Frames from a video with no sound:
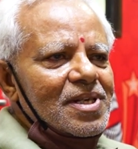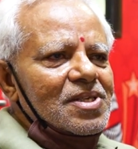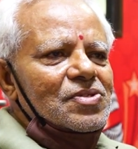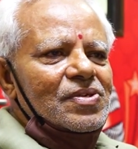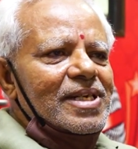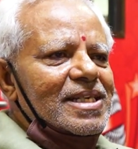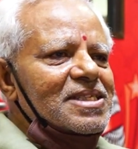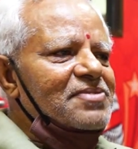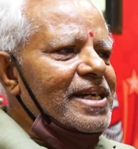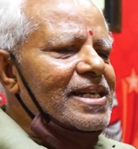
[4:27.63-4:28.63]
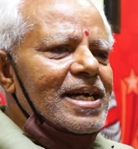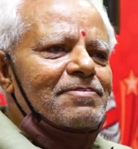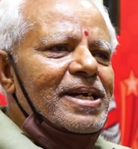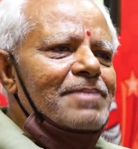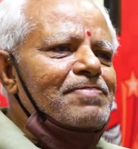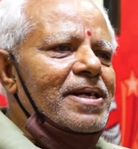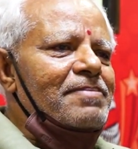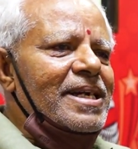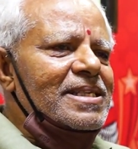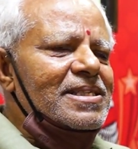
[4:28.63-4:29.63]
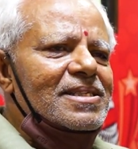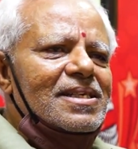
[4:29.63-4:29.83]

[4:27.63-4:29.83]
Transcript: So that is why I made up my mind